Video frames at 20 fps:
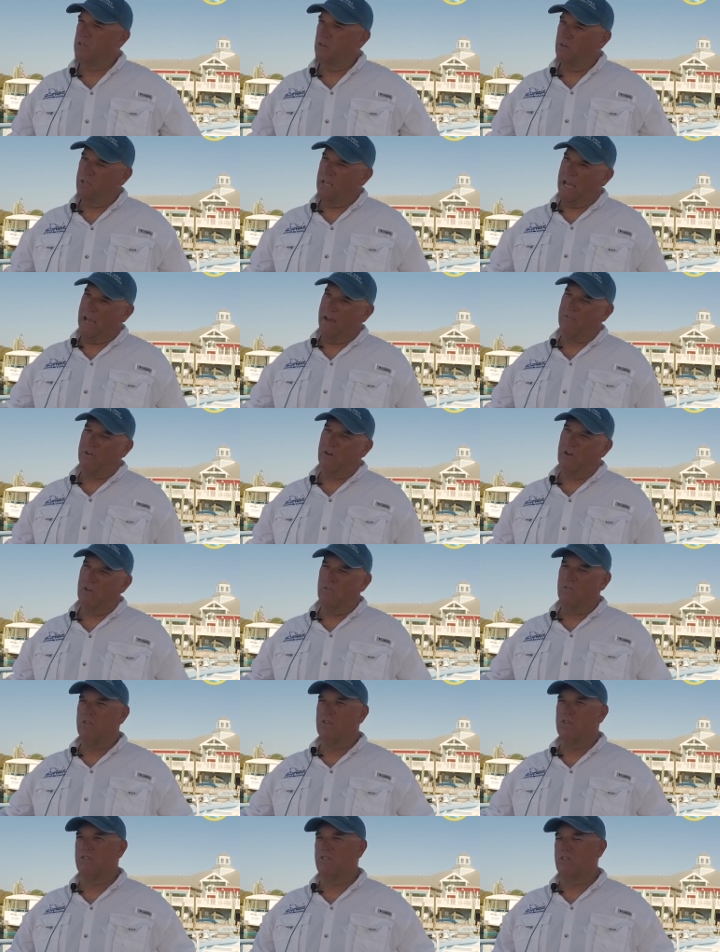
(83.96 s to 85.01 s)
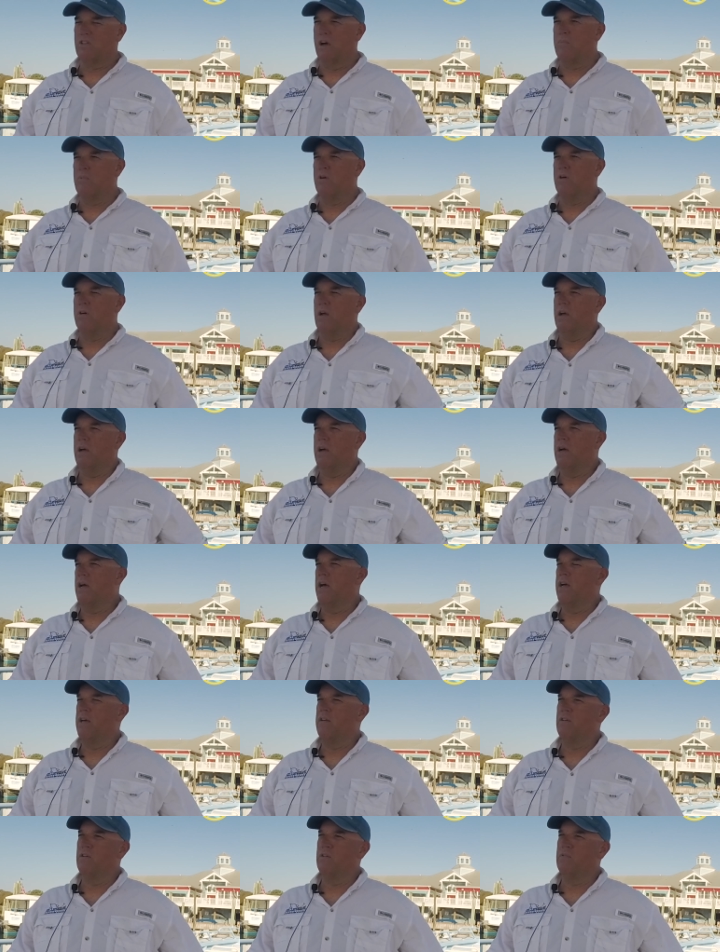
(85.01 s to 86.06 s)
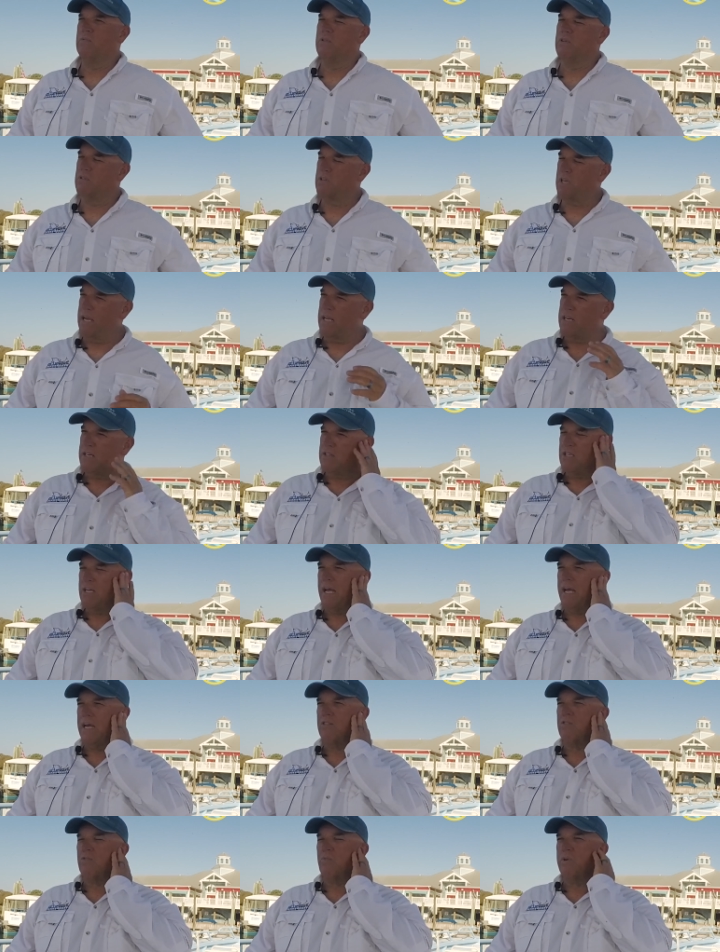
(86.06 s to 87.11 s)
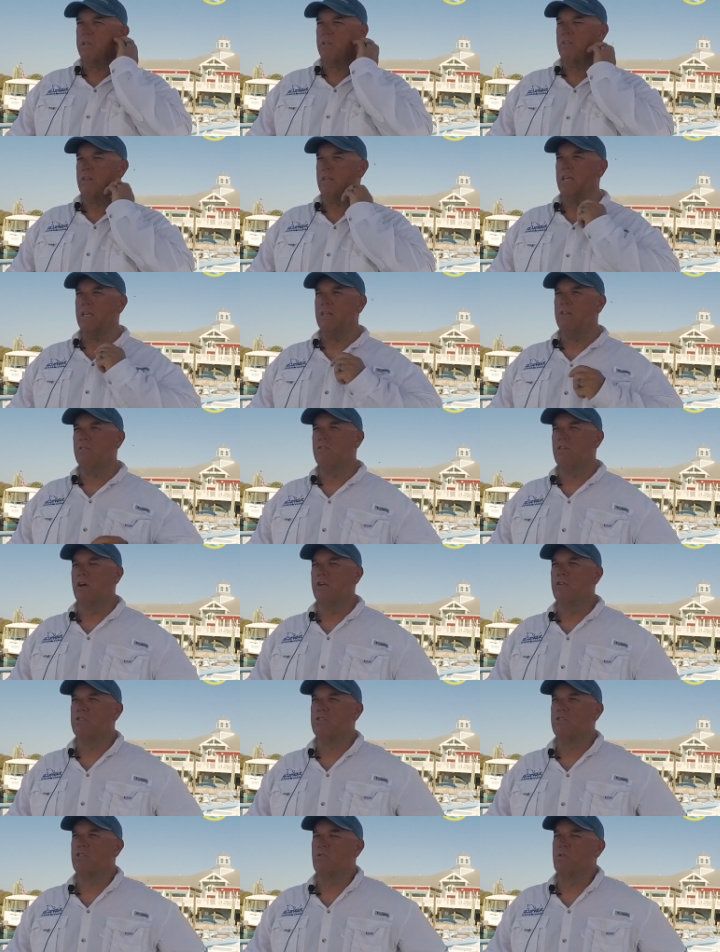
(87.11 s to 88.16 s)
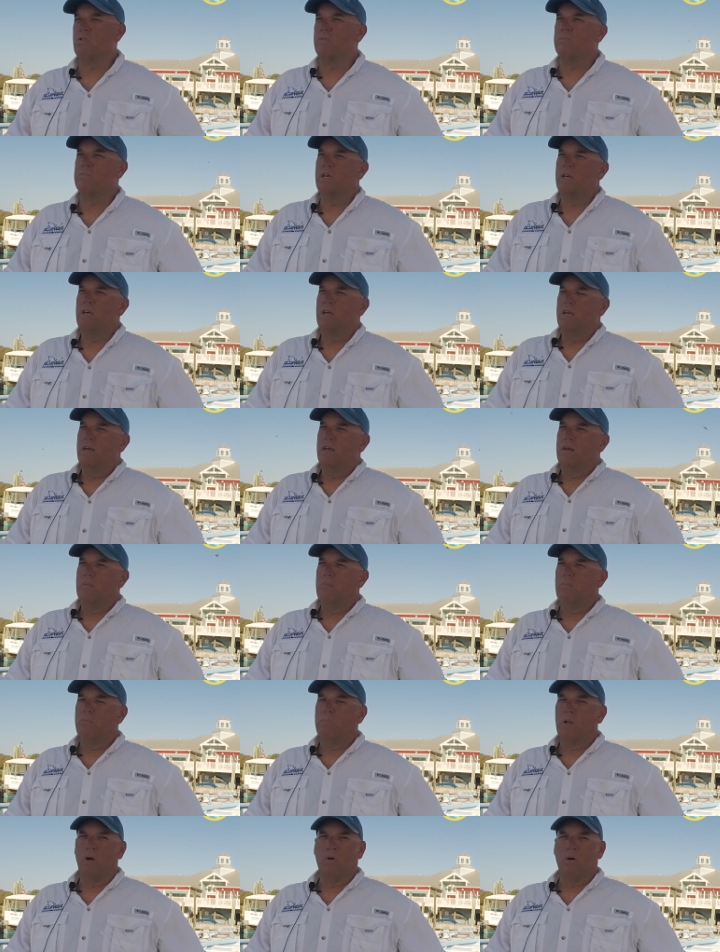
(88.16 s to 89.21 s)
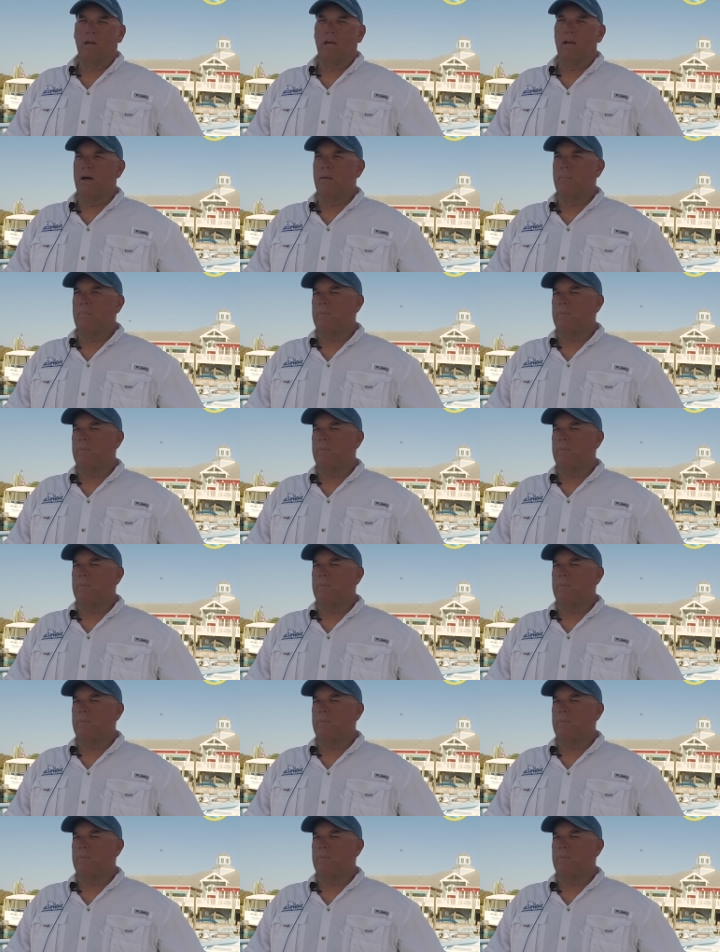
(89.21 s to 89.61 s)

in the afternoons in the summer, you're taking a chance with the thunderstorms blowing up,